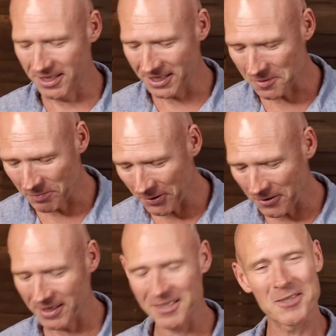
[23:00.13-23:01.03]
didn't
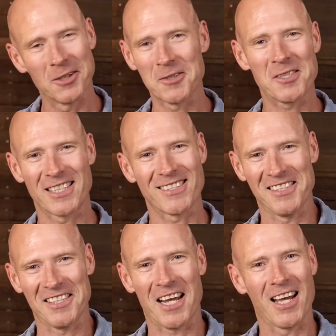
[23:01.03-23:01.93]
experience those things
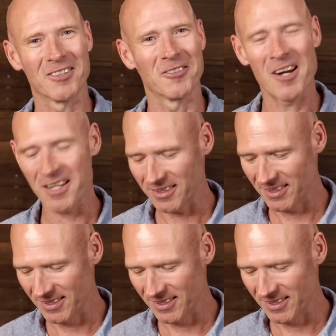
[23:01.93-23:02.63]
in the garden, right?